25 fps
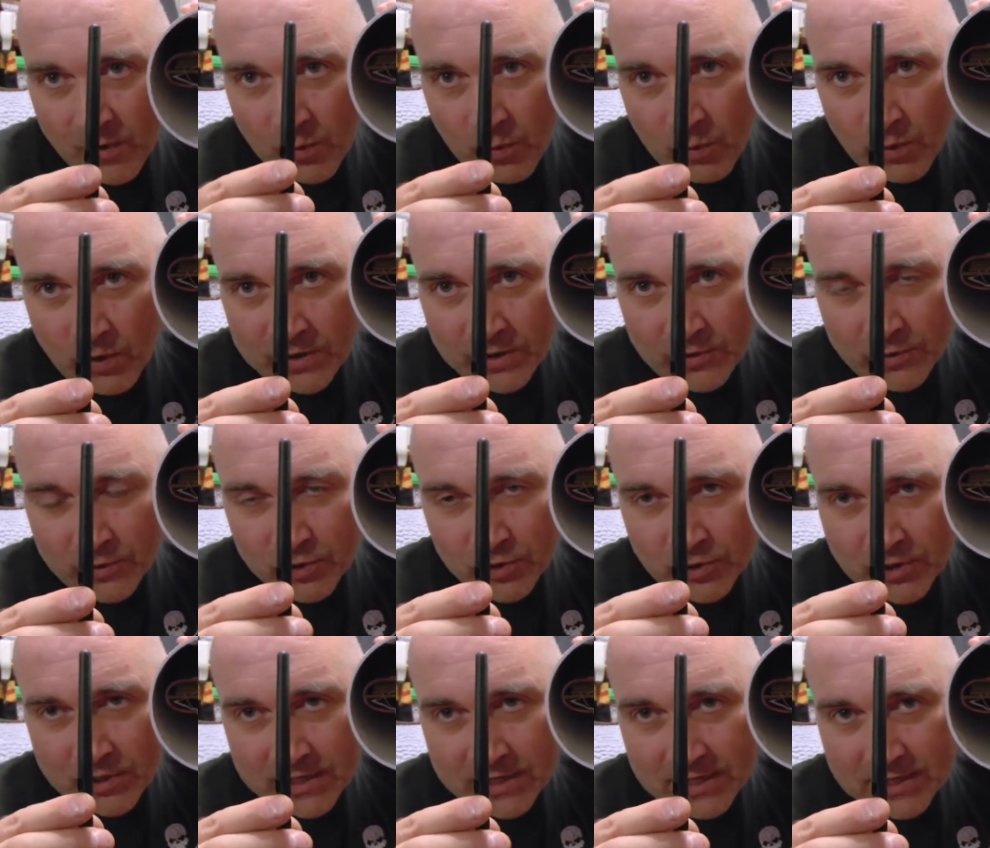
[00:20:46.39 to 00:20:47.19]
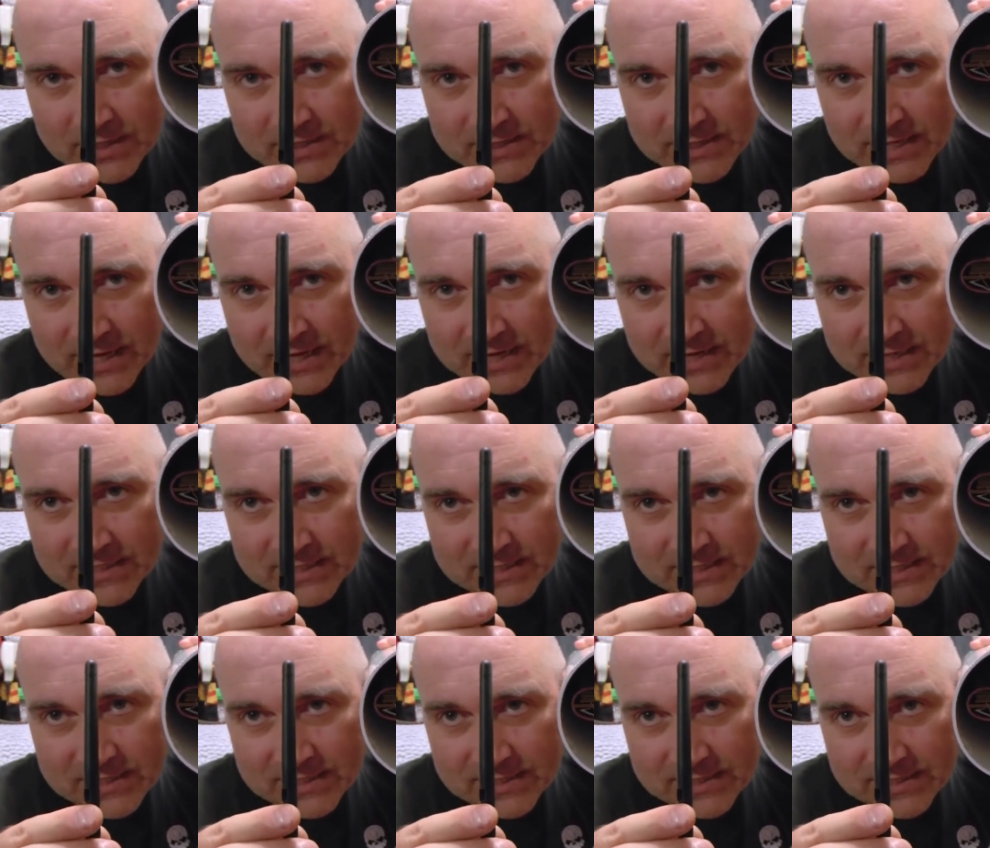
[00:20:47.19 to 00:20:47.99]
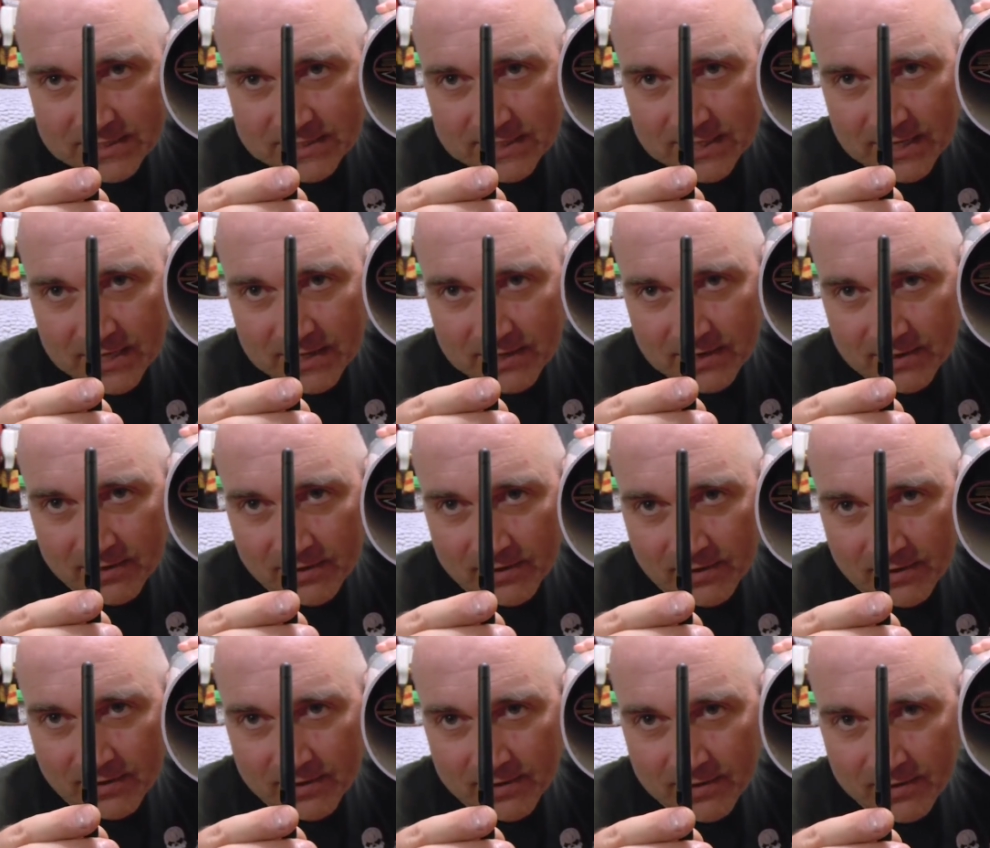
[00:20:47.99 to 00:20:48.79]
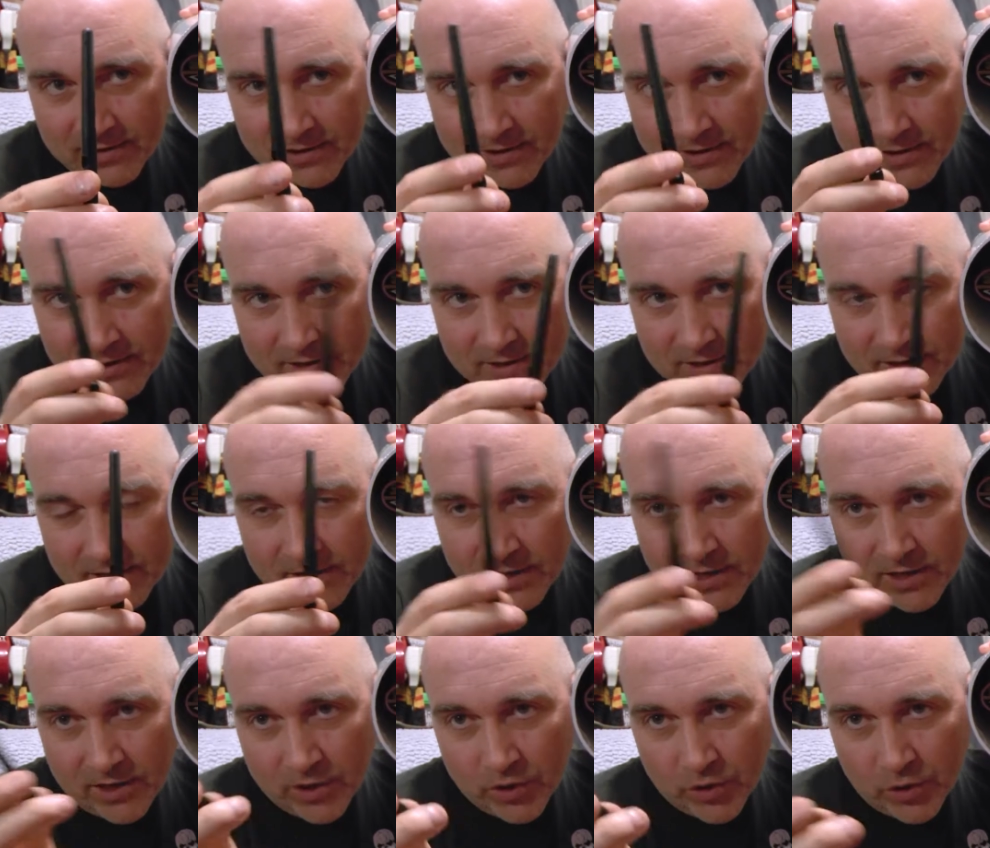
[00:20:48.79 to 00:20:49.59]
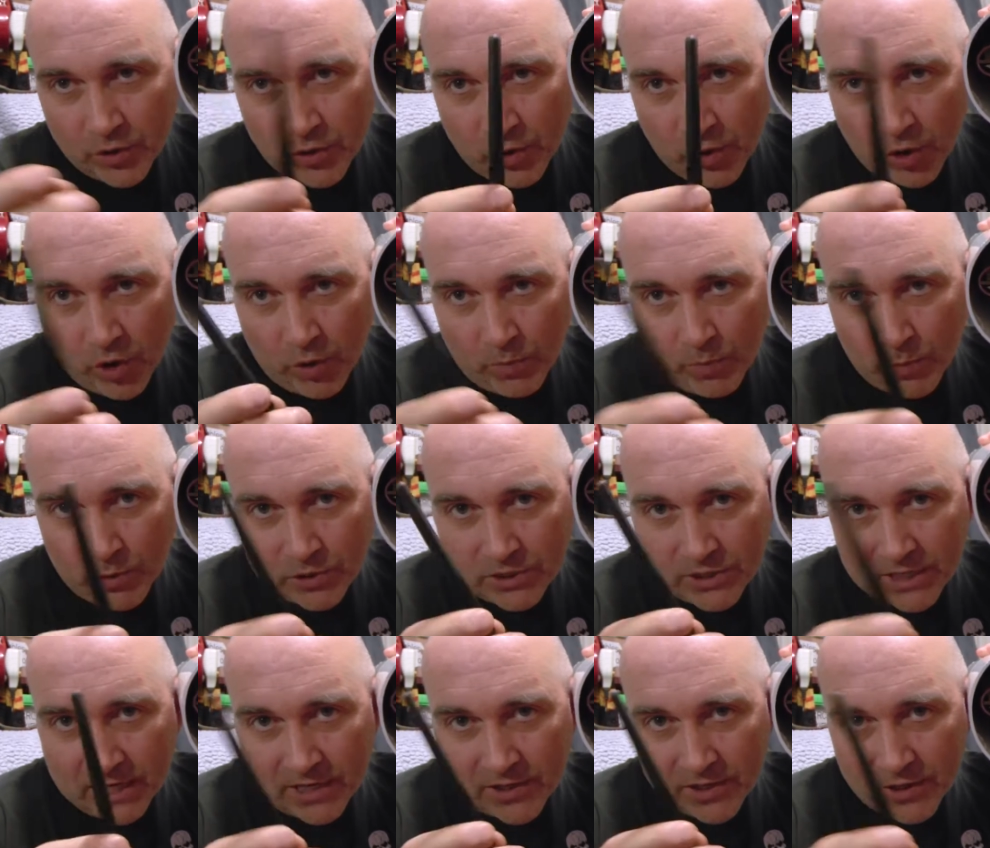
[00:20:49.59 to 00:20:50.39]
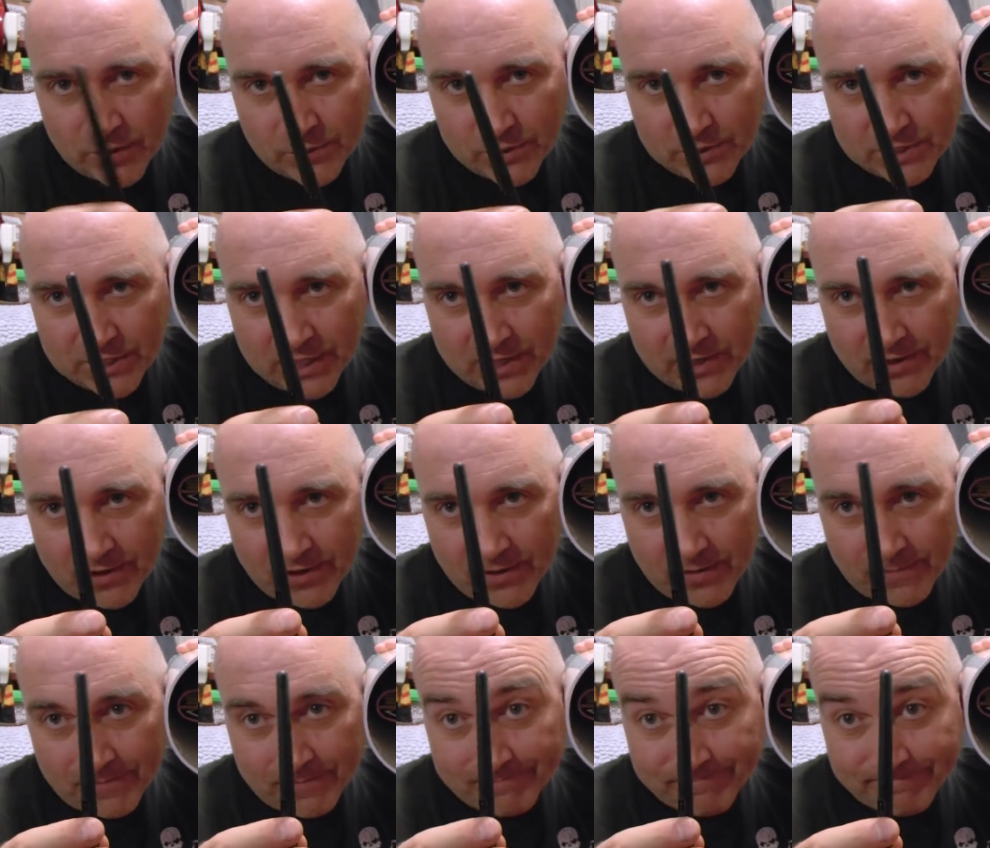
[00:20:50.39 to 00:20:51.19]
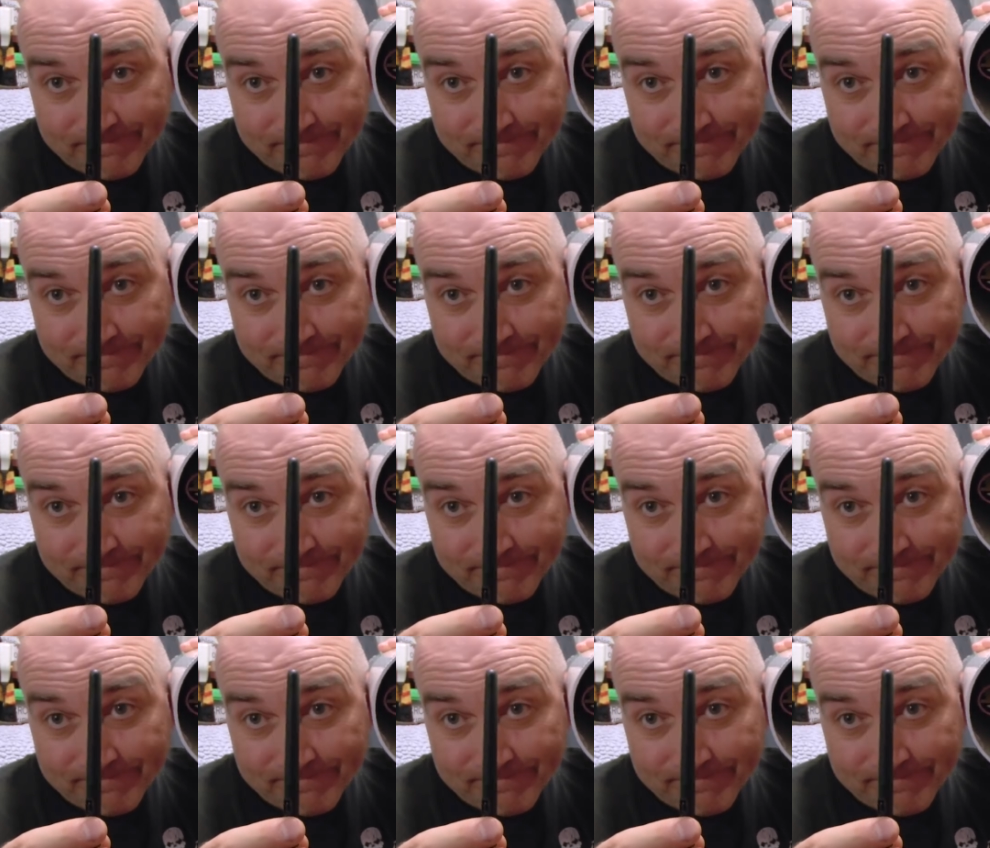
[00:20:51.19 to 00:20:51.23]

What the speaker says: when you're trying to get a distant signal, you'd almost get no signal.